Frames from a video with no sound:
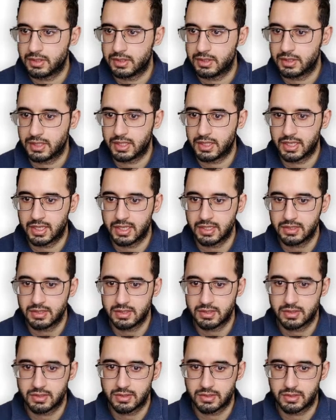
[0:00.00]
I
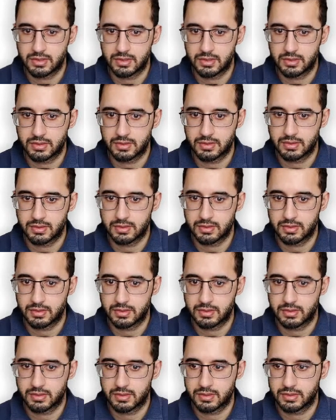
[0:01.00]
guess
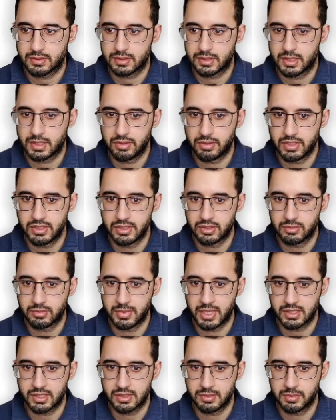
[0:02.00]
there is no
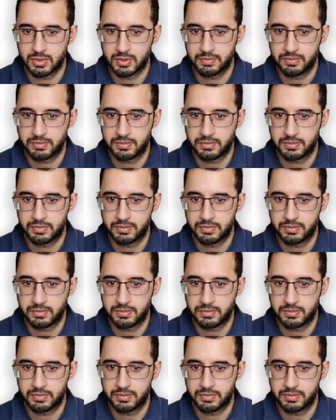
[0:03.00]
maximum.